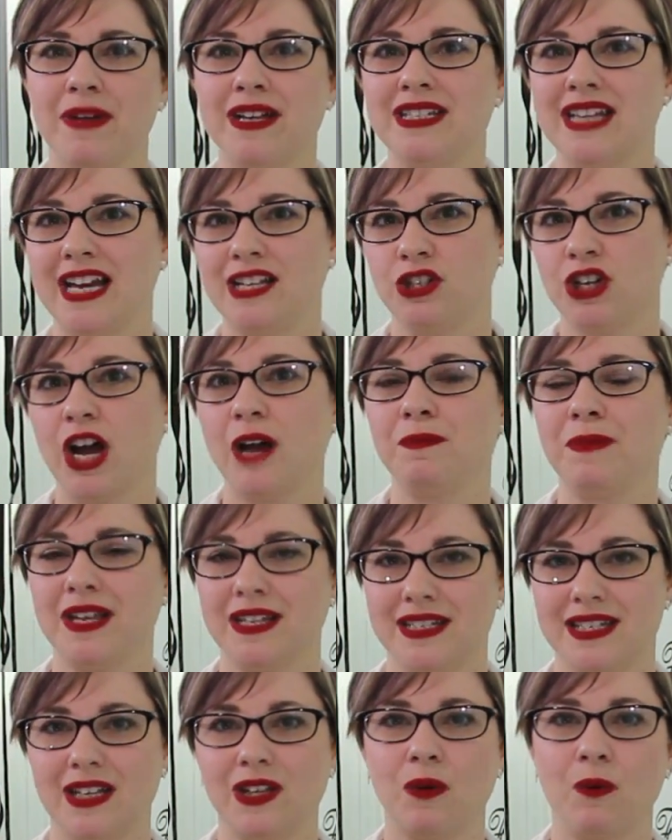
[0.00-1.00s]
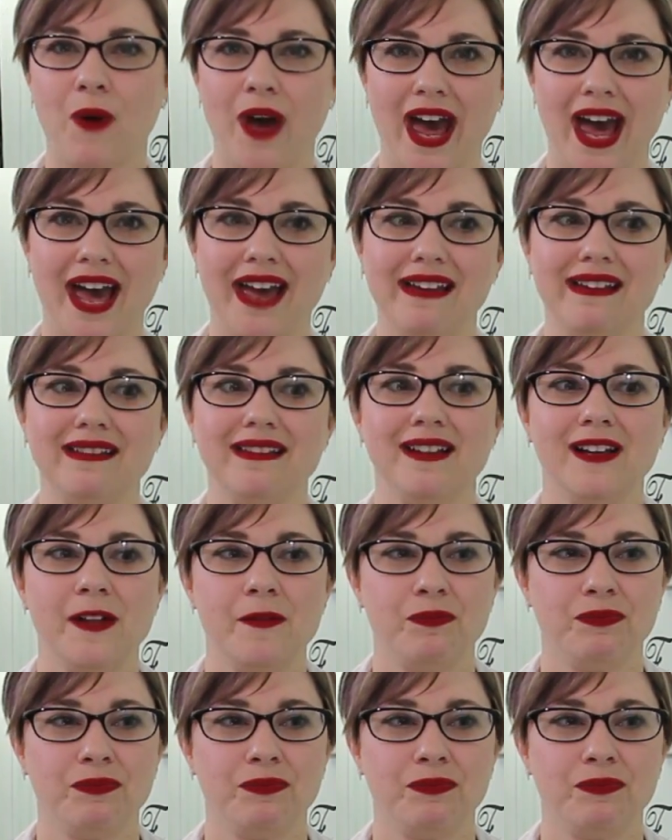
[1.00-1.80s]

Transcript: day job gets in the way, and